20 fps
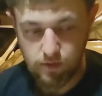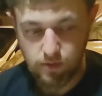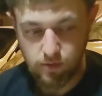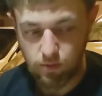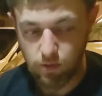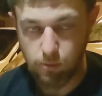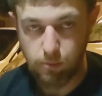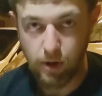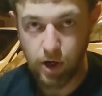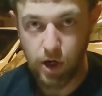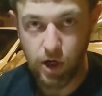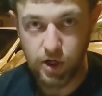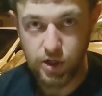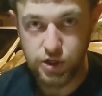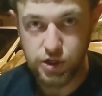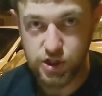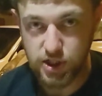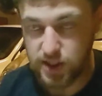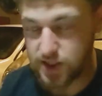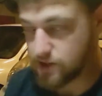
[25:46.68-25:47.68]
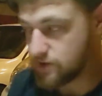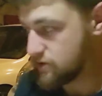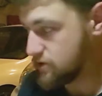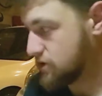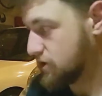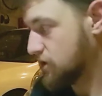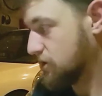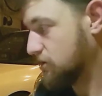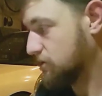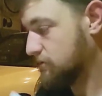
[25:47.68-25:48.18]
we're burning shit,
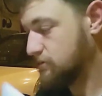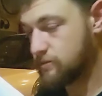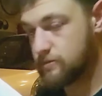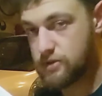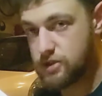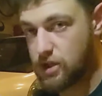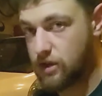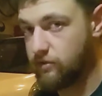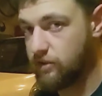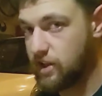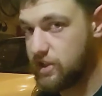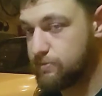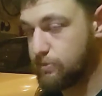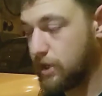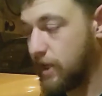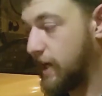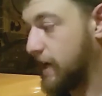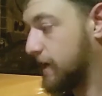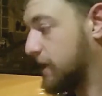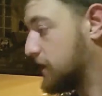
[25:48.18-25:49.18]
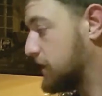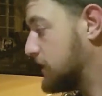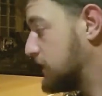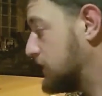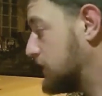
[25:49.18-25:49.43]
so stuff gets black.